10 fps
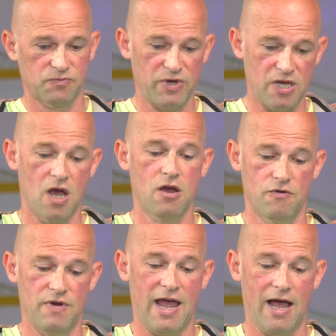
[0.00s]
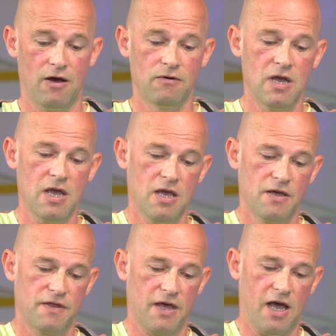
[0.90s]
And we know now
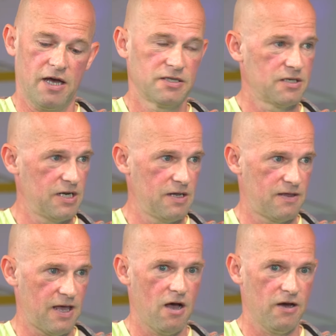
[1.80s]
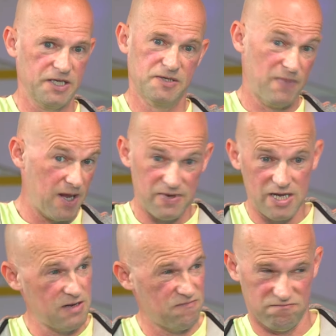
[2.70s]
that underneath that ice,
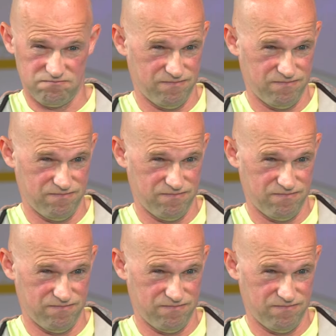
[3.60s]
maybe